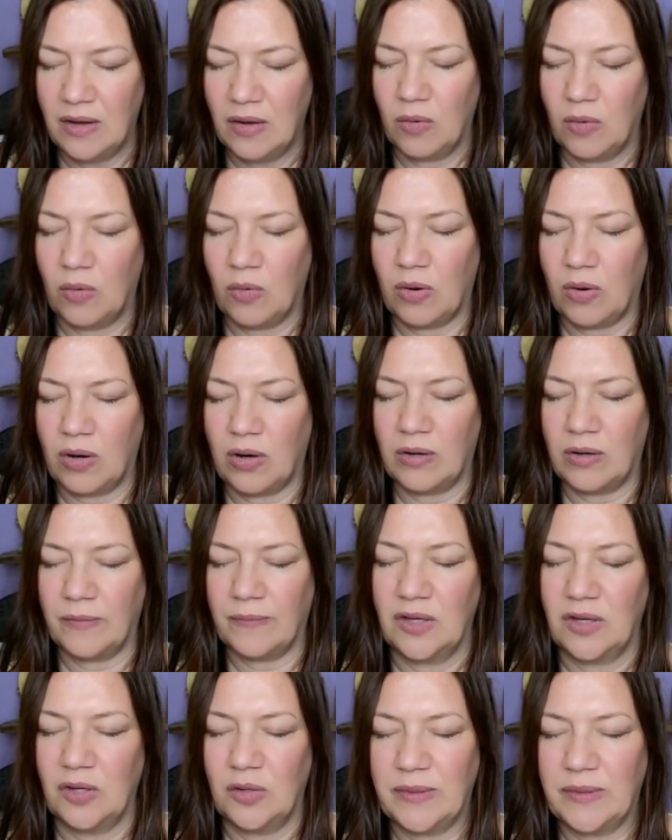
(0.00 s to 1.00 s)
or
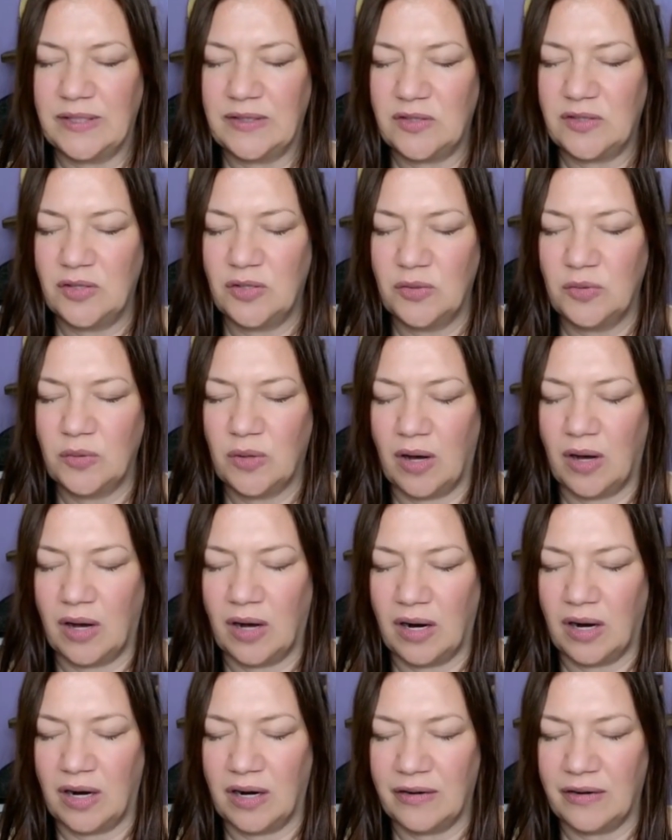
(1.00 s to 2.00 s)
humans who
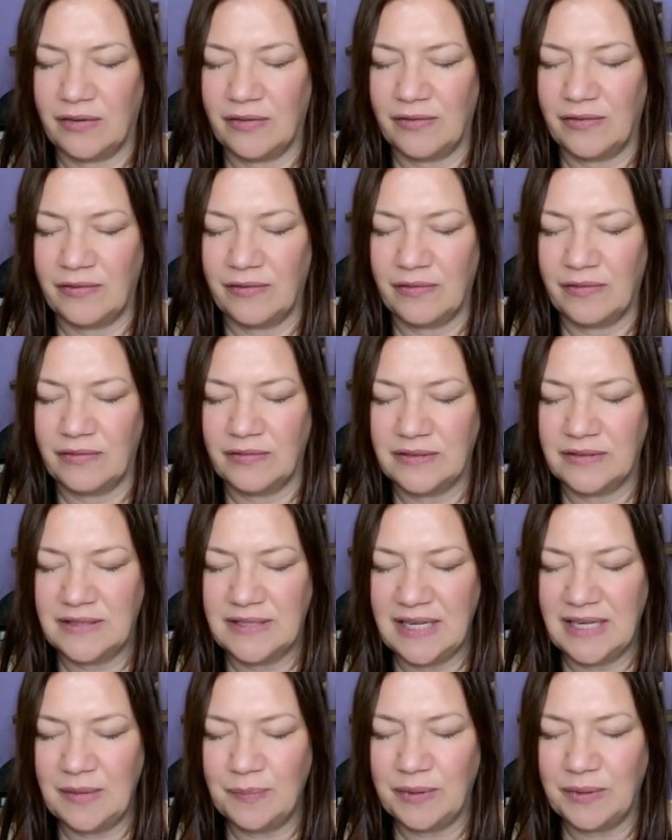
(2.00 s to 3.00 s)
are
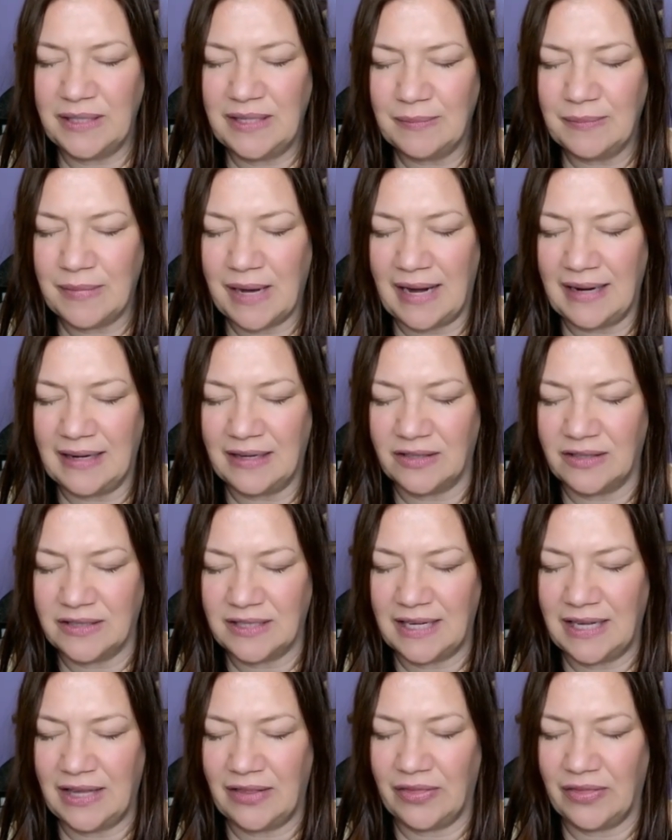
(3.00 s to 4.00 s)
deeply mired
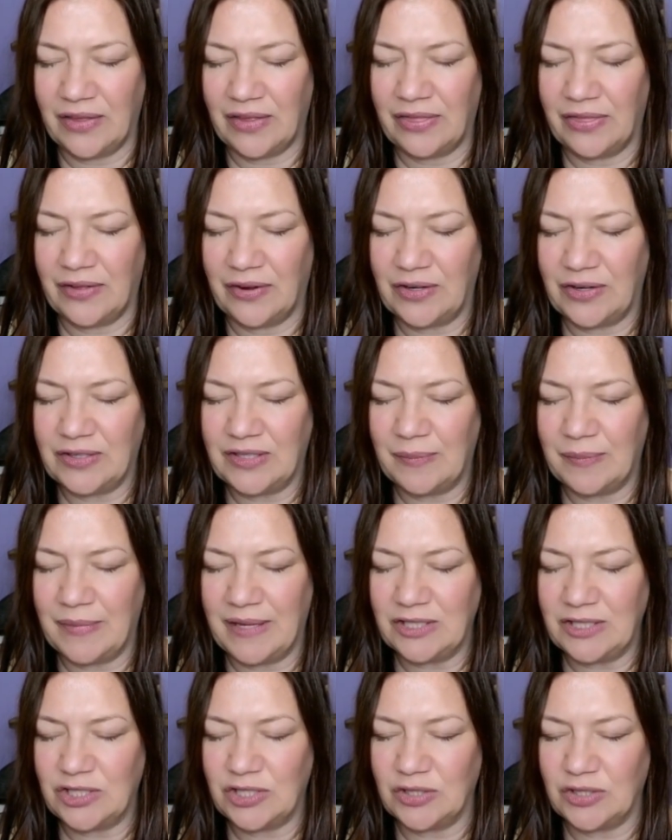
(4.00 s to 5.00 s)
in the third
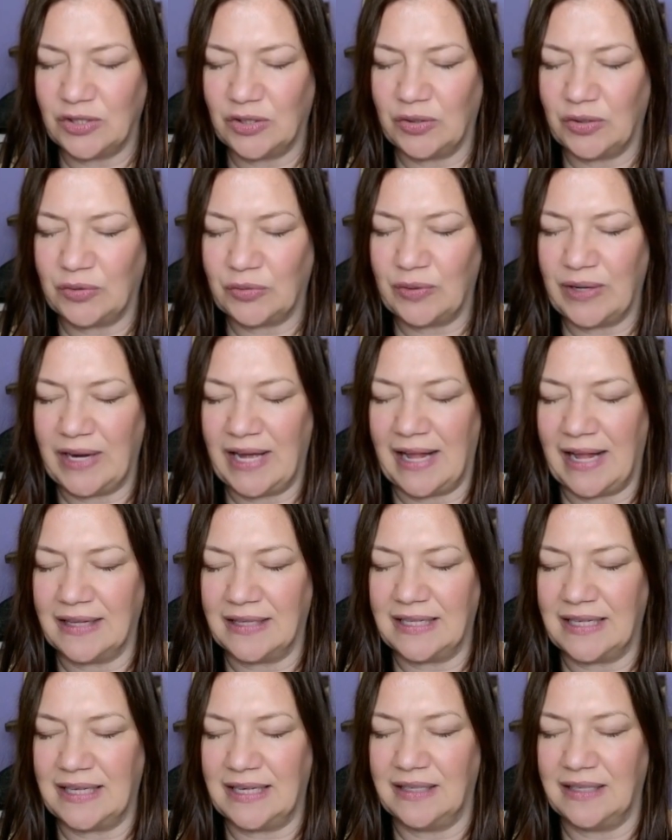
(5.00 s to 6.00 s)
dimensional
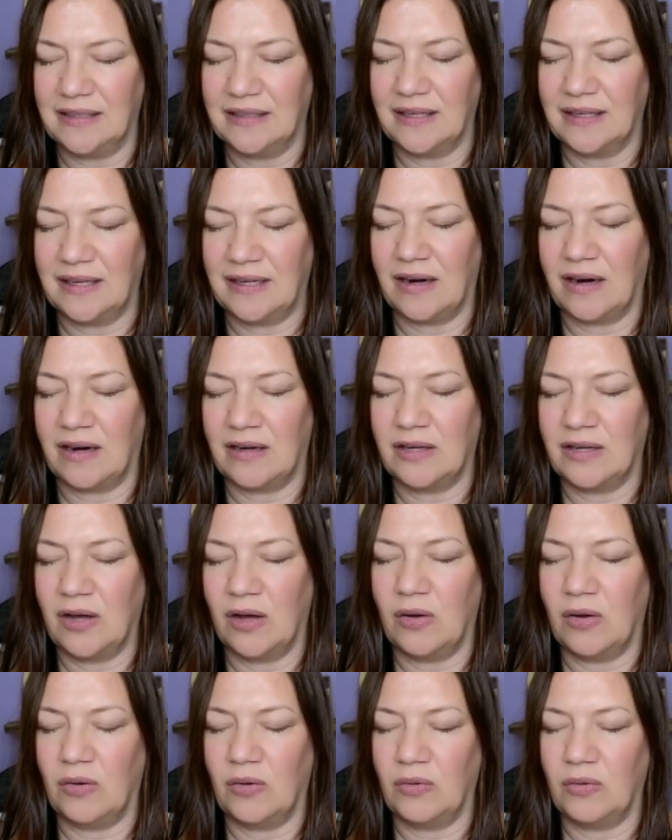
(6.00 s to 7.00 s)
reality and are
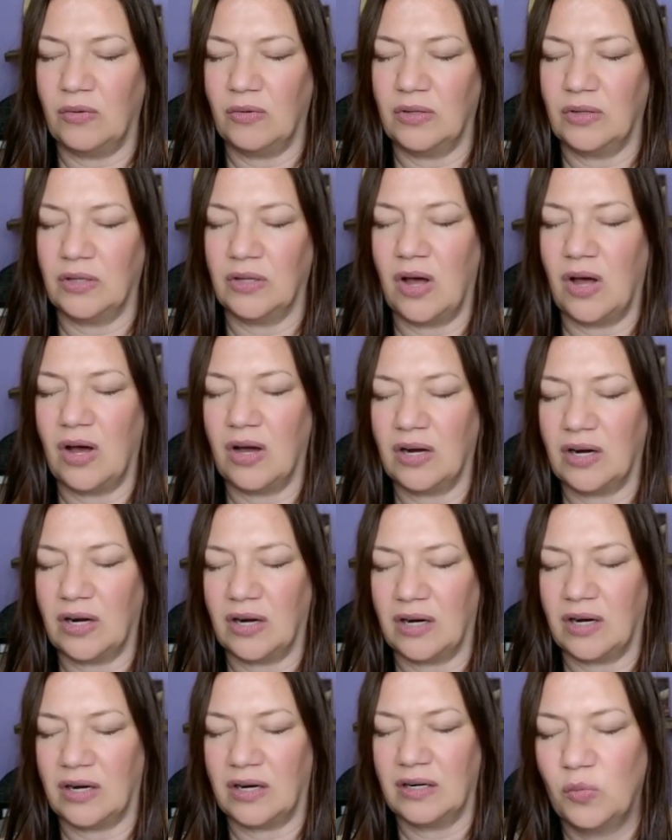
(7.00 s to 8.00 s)
no
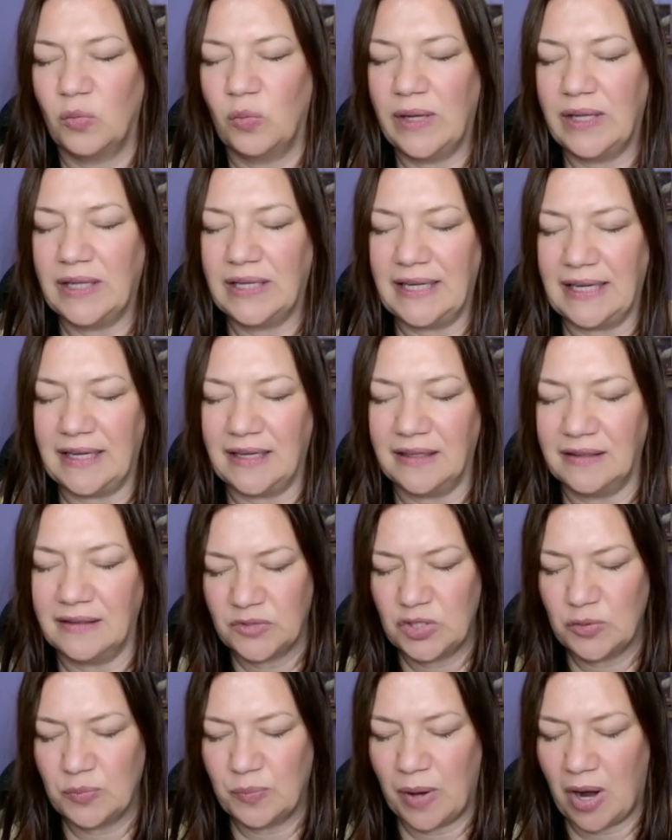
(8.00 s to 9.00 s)
longer willing
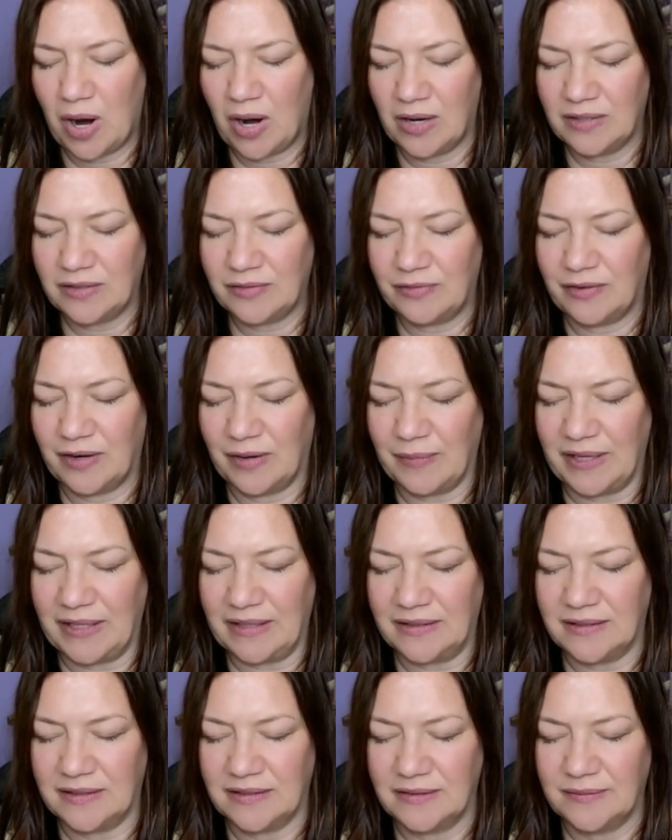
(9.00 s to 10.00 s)
to part from
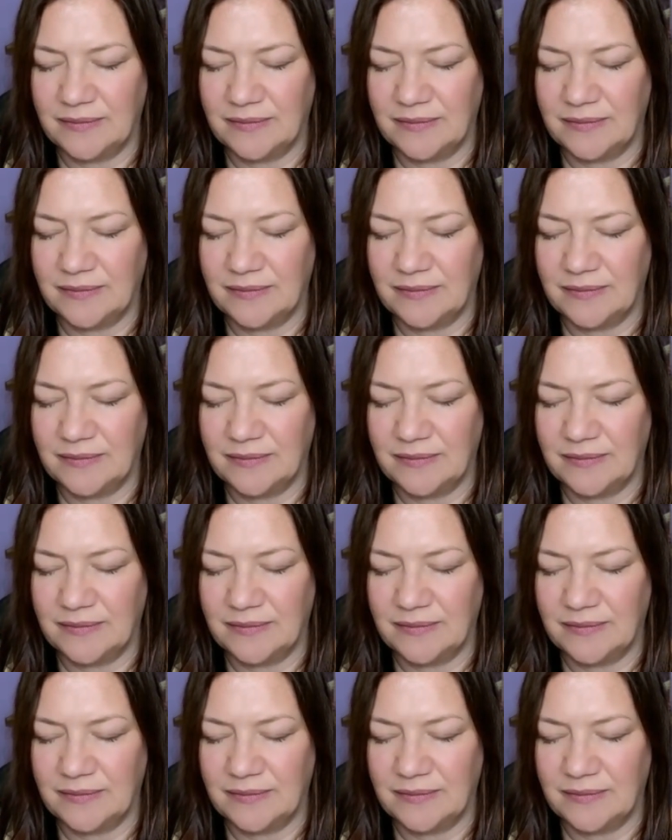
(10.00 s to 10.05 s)
it.